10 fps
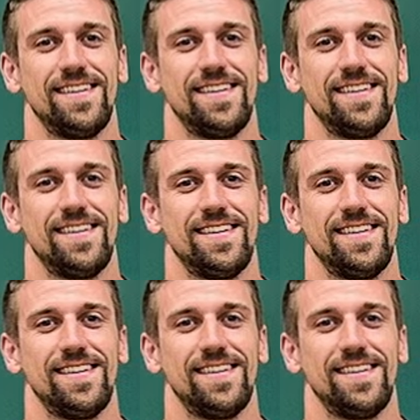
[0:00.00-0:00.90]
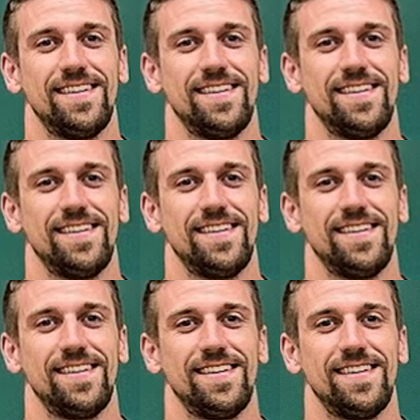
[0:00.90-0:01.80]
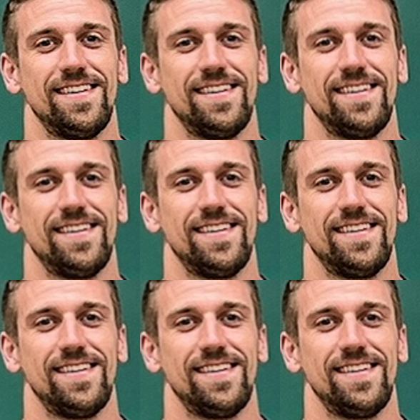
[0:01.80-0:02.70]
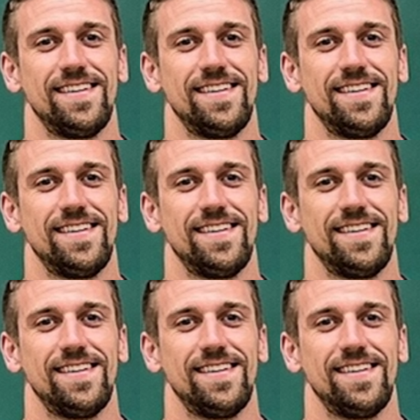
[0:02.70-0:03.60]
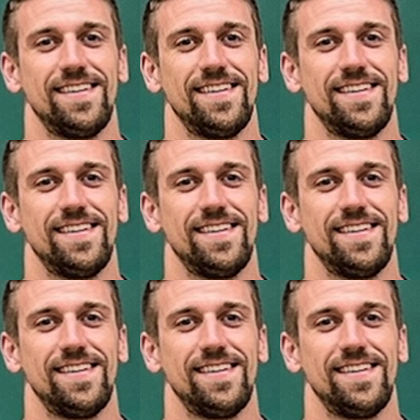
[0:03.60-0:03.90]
Nobody speaks.